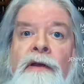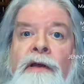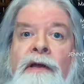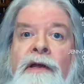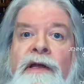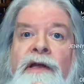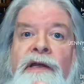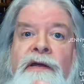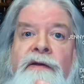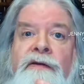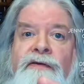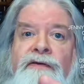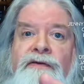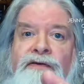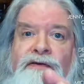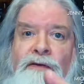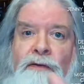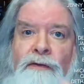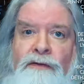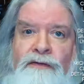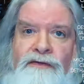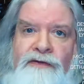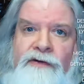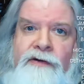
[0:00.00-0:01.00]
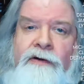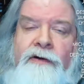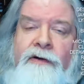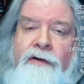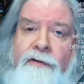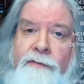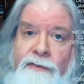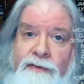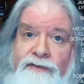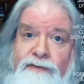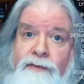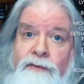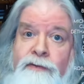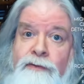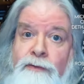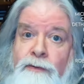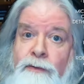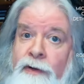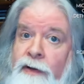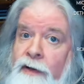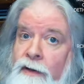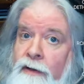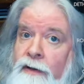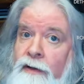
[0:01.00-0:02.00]
He is so synonymous with
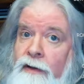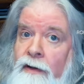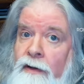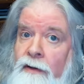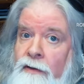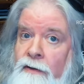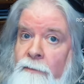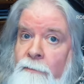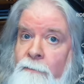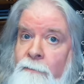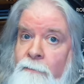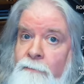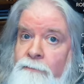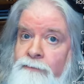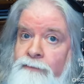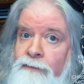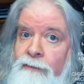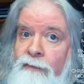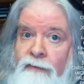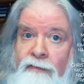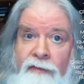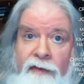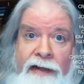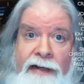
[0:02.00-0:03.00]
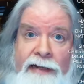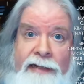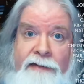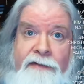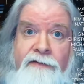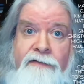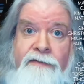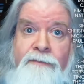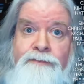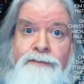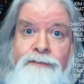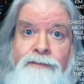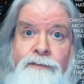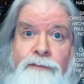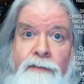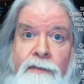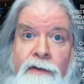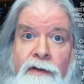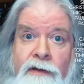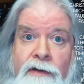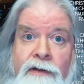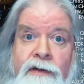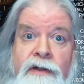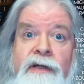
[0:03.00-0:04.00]
Greyhawk that
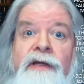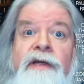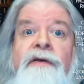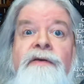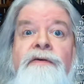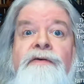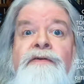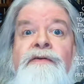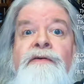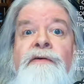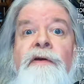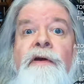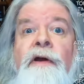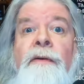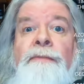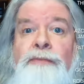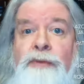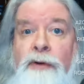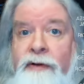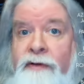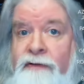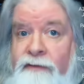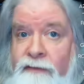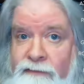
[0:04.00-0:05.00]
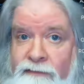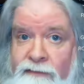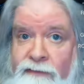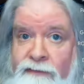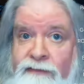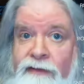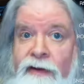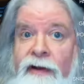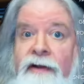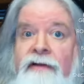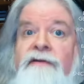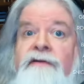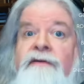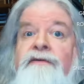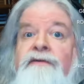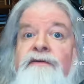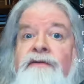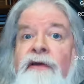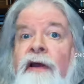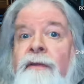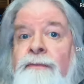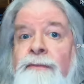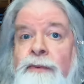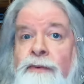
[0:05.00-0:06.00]
his apprentices and
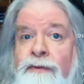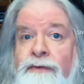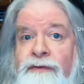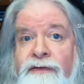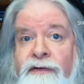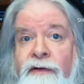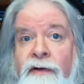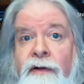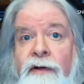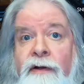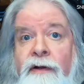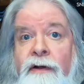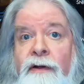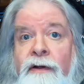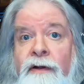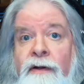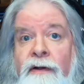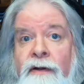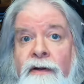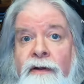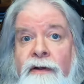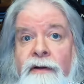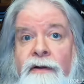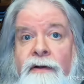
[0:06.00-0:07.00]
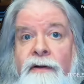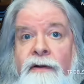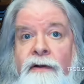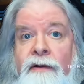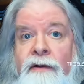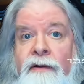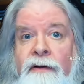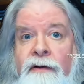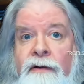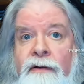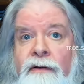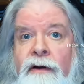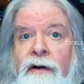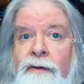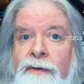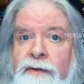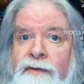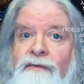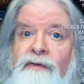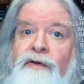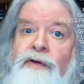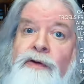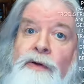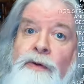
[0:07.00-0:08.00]
disciples are
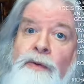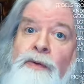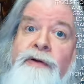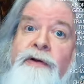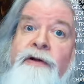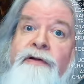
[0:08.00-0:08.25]
even known